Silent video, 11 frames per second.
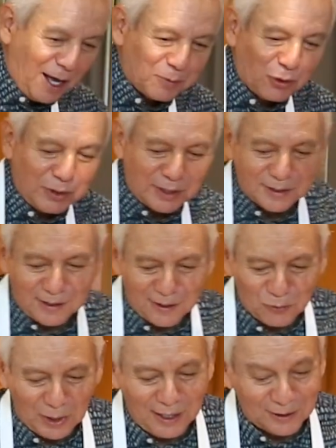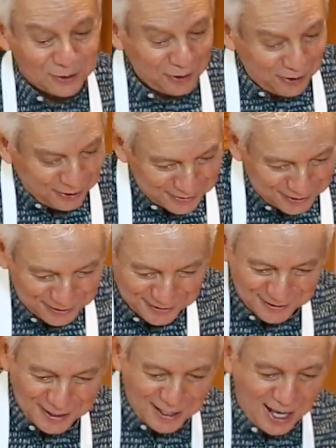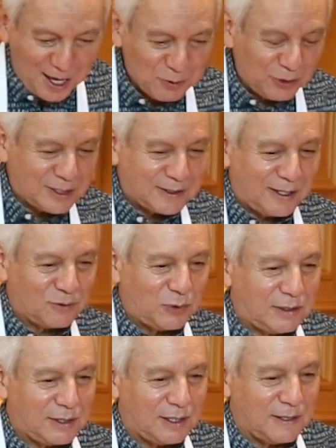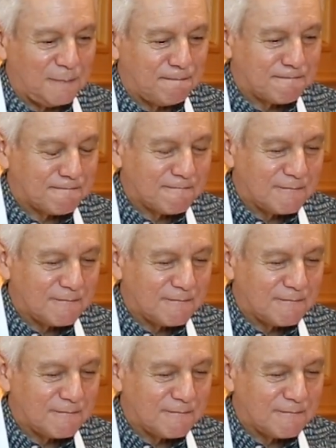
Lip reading: while I talk. I'm going to start with the